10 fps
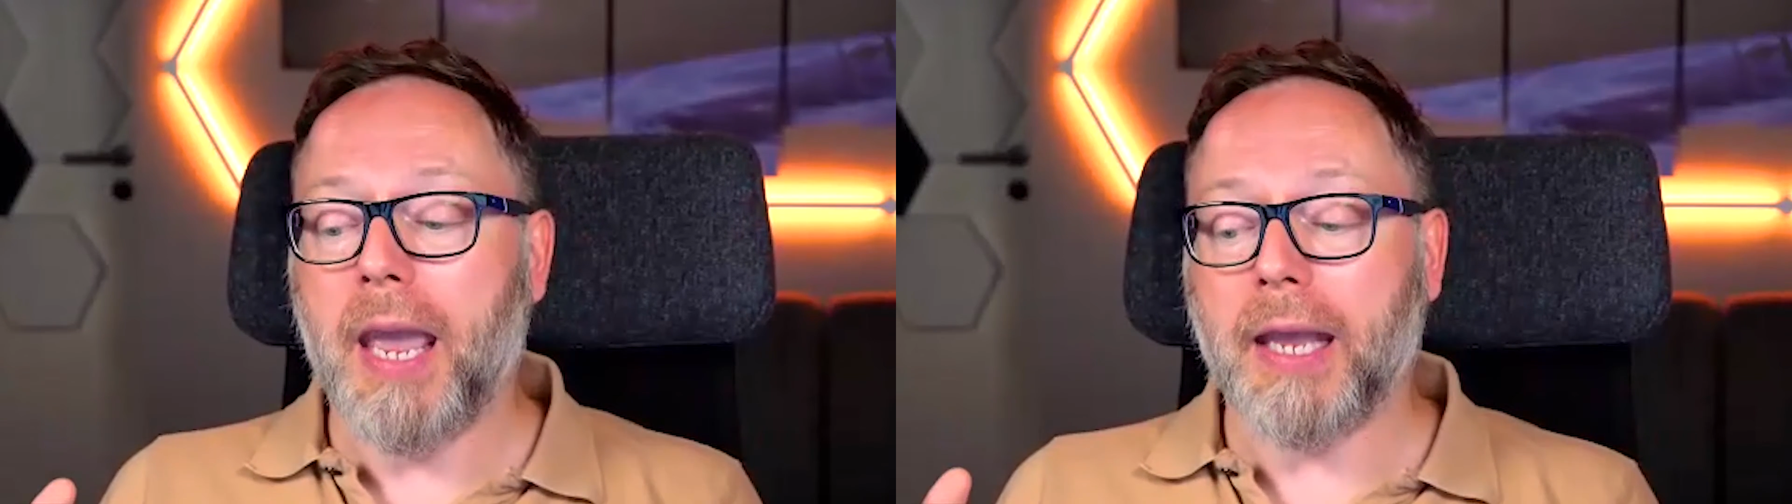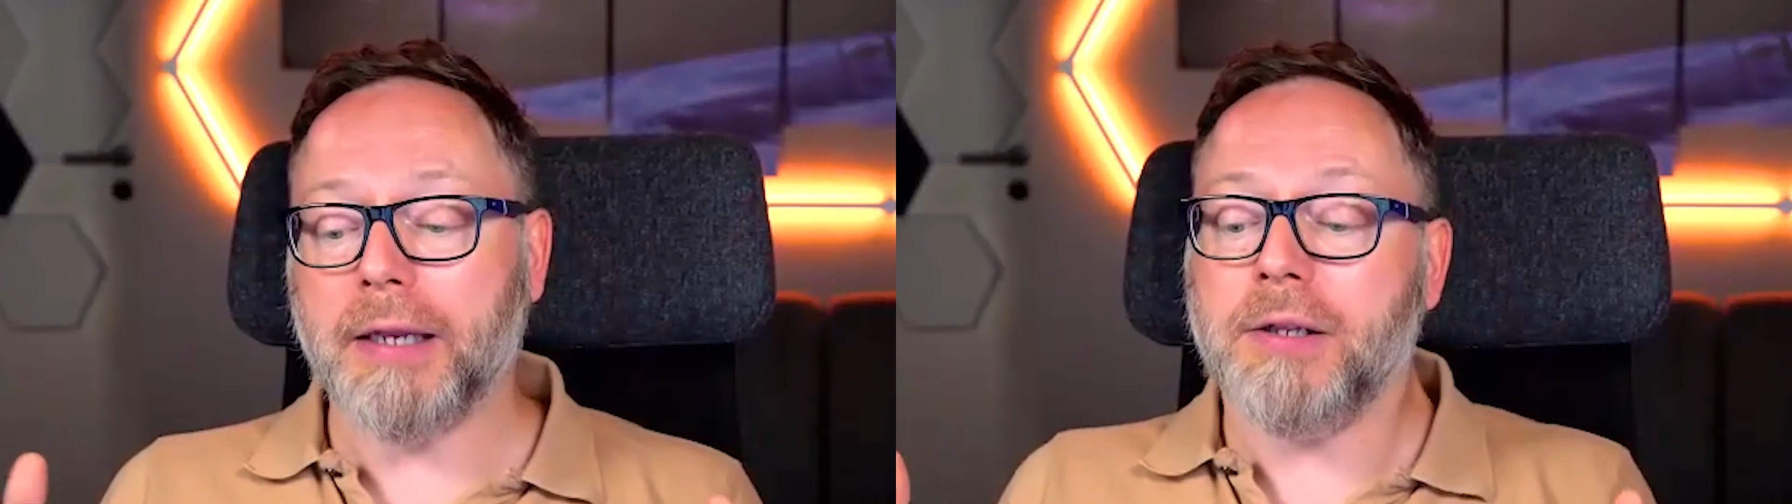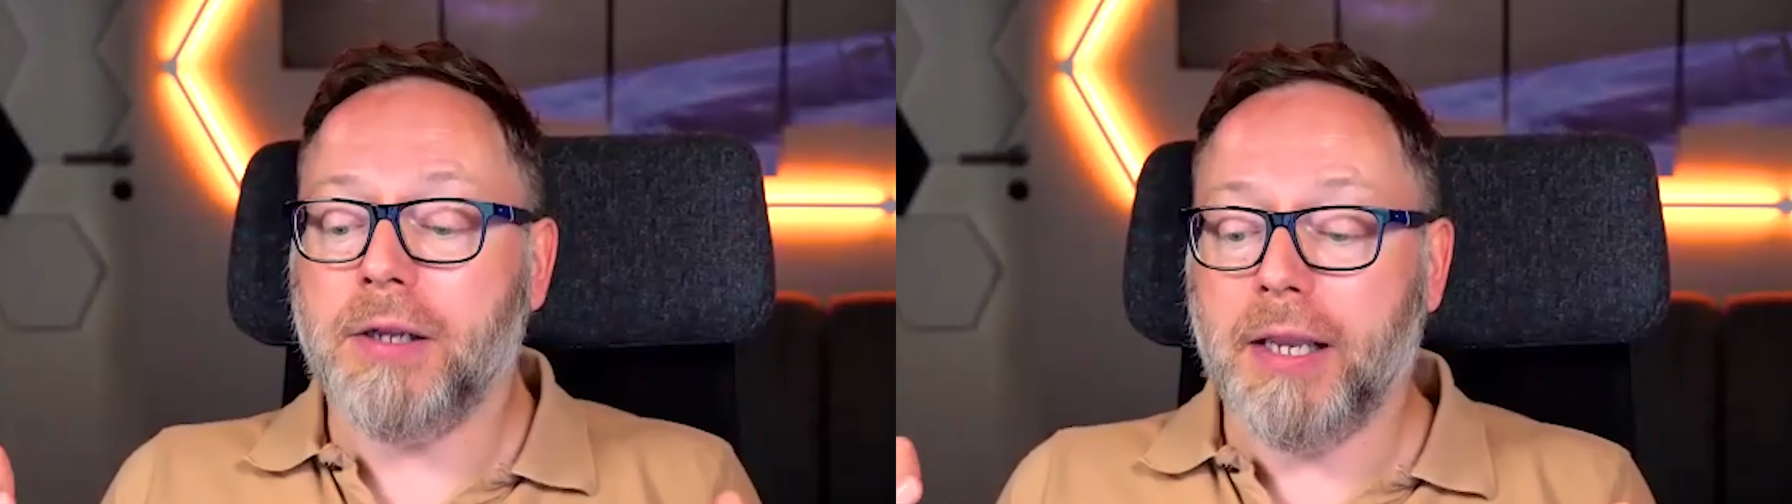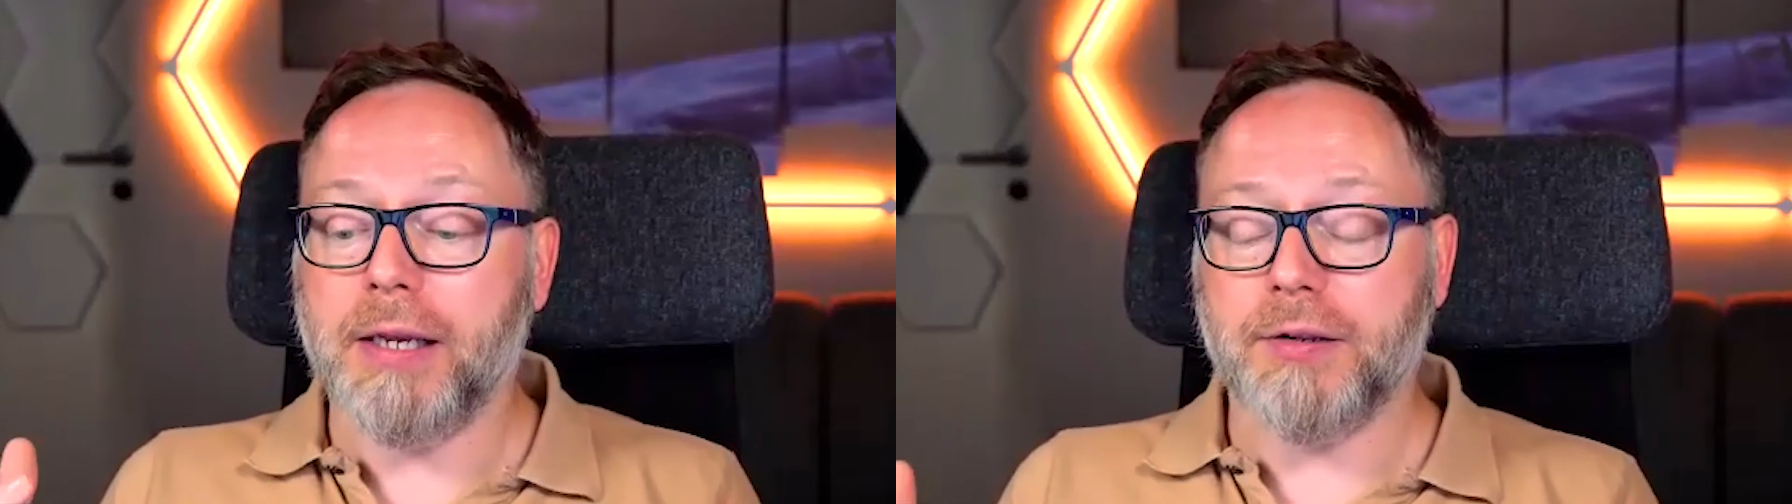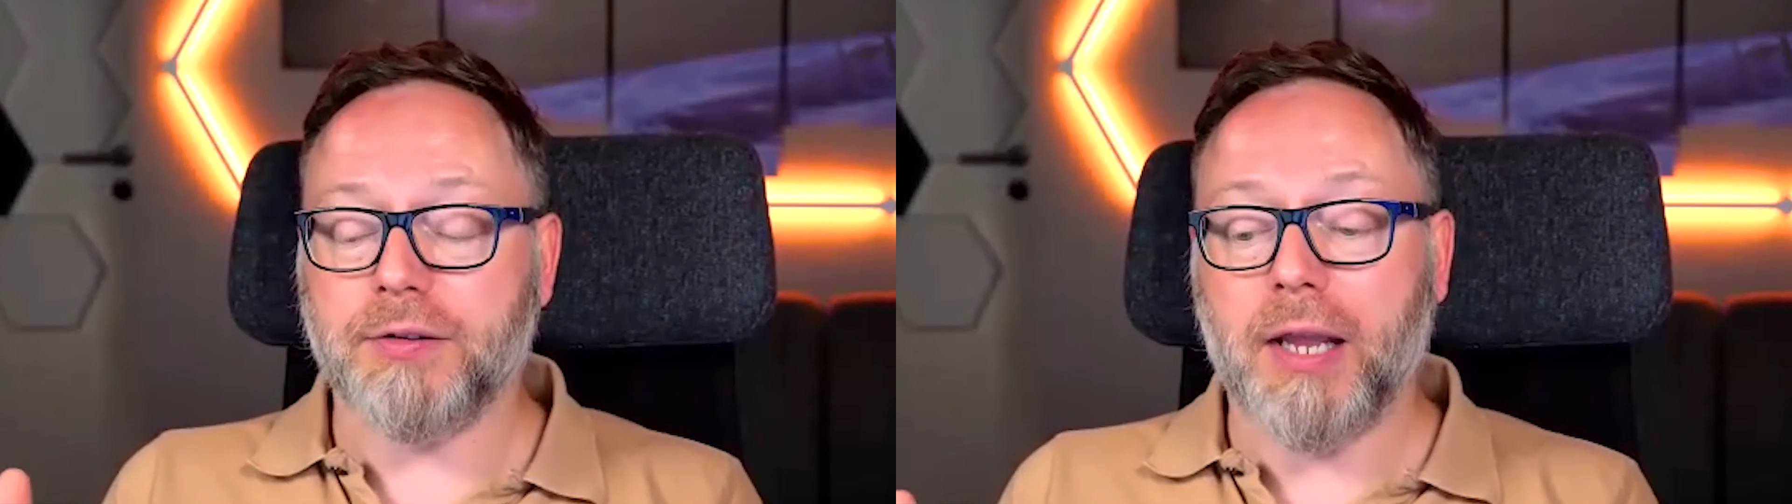And
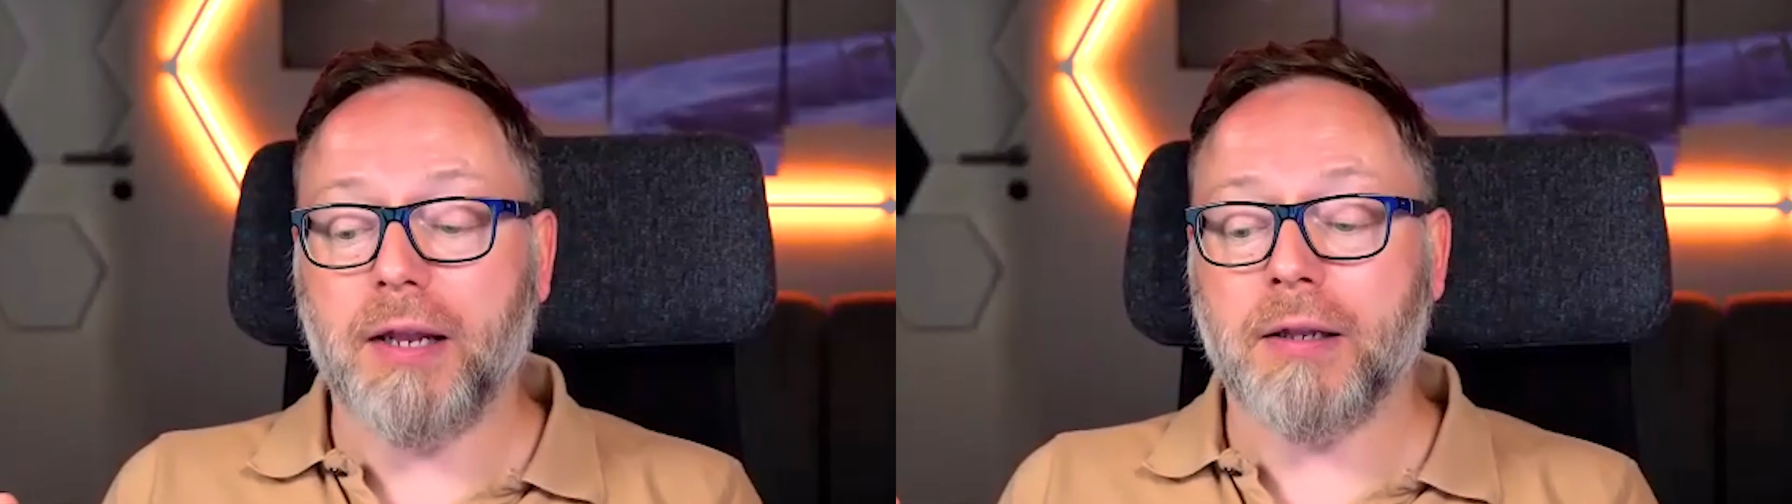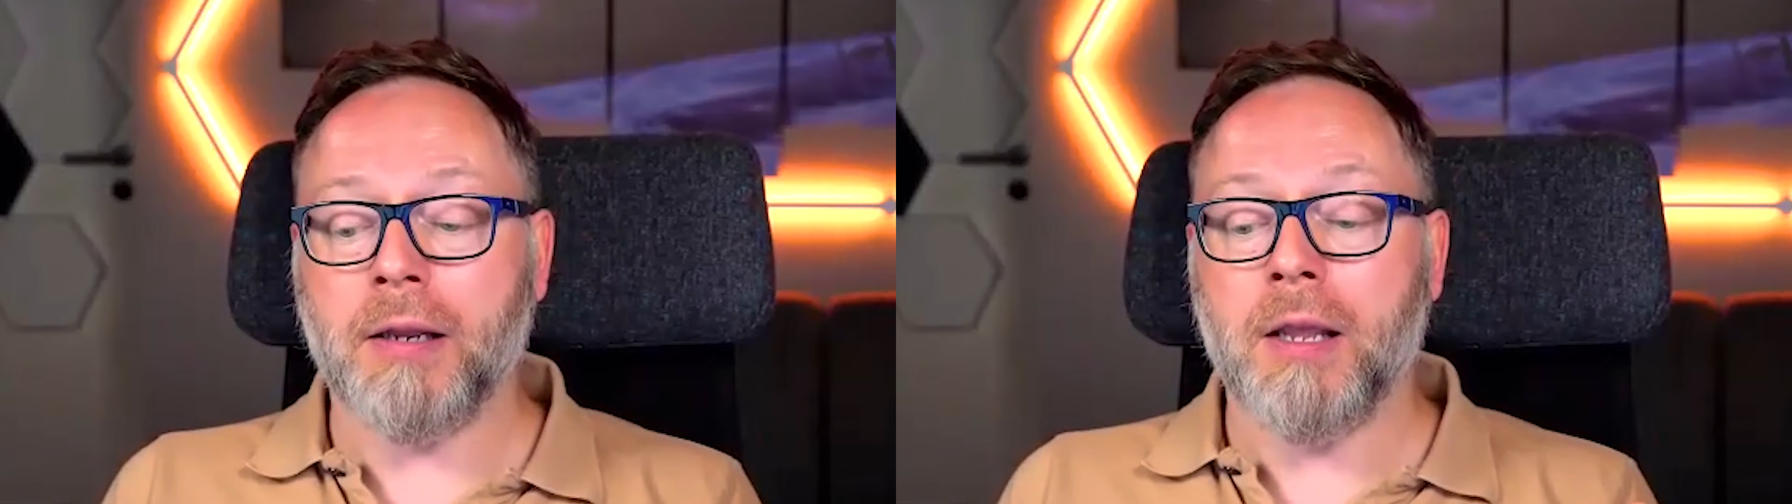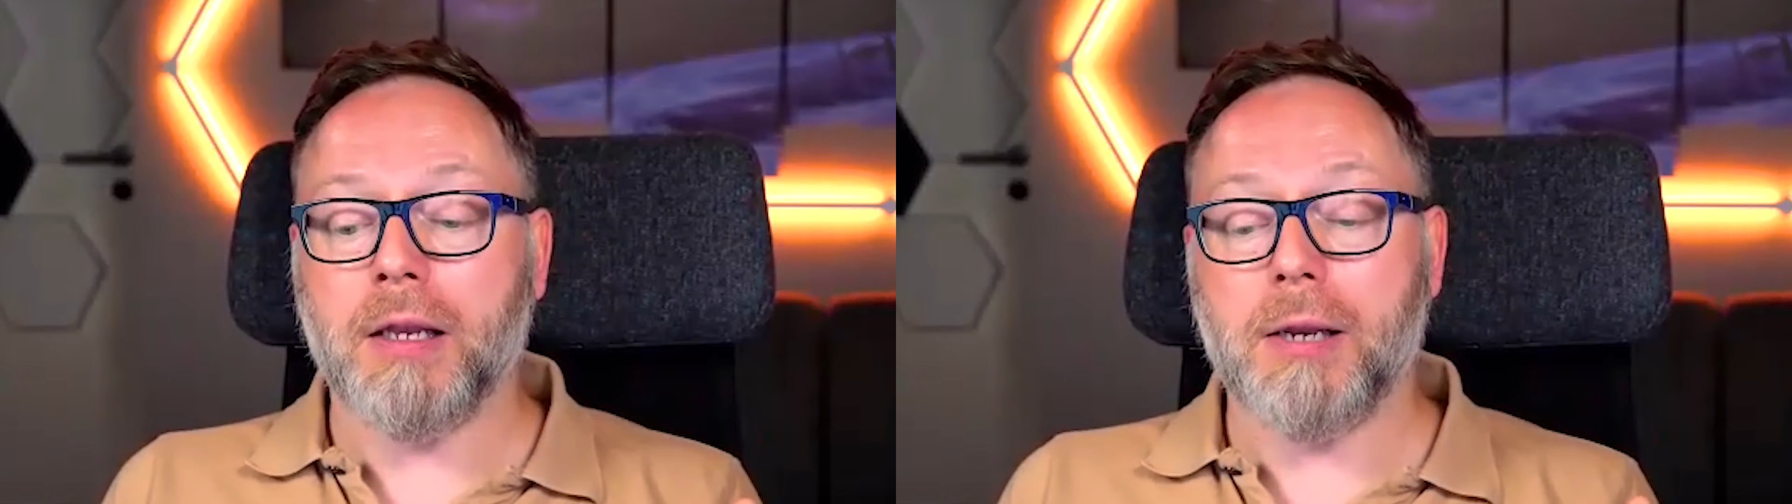it is then